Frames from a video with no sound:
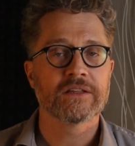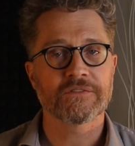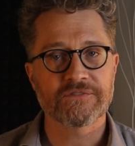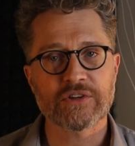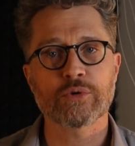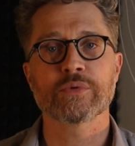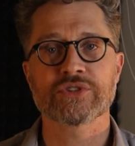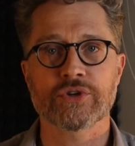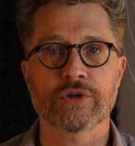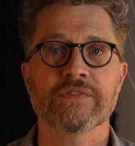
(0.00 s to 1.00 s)
The Federal
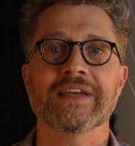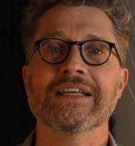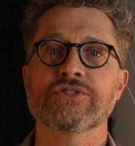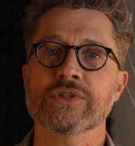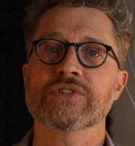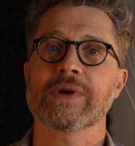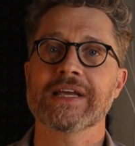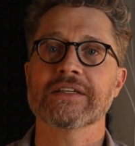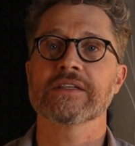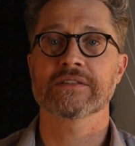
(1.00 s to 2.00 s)
Reserve interest
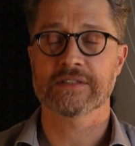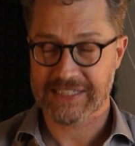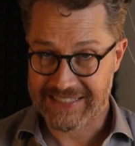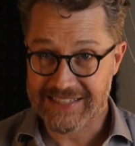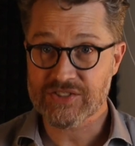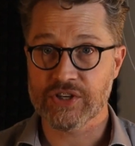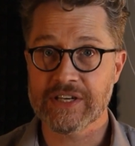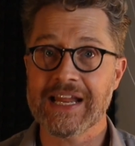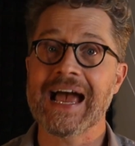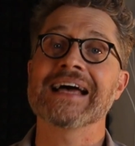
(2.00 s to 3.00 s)
rate
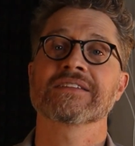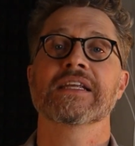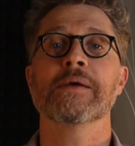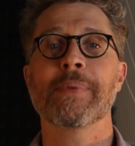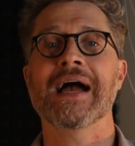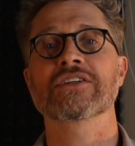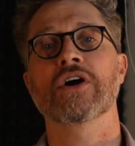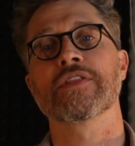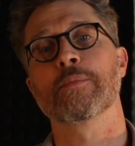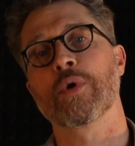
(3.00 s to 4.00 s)
decision has an impact
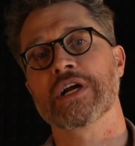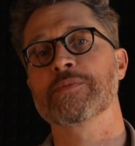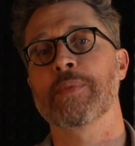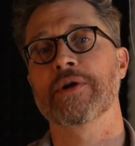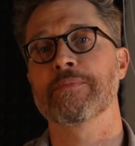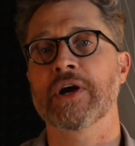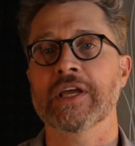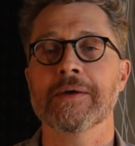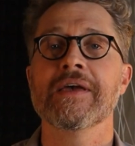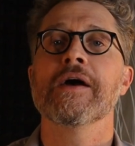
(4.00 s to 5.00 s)
on the mortgage bond
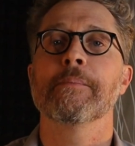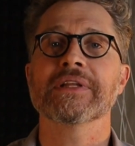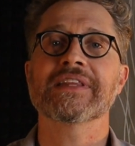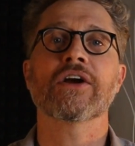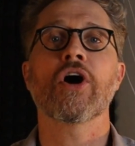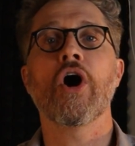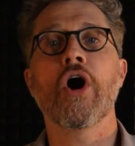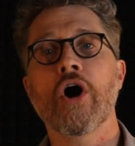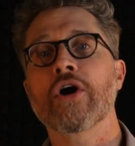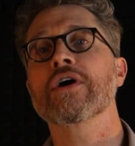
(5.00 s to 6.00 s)
market, but there
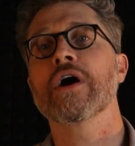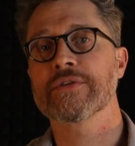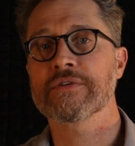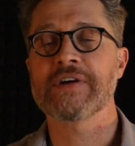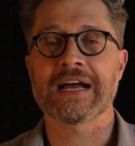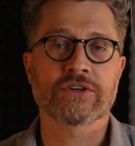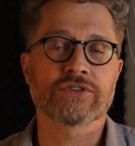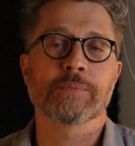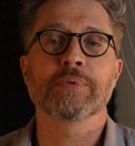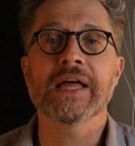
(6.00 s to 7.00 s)
are other
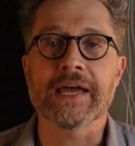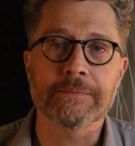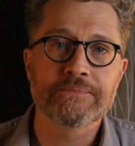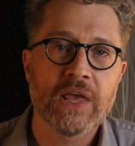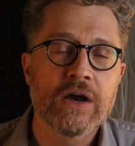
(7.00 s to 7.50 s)
factors at play.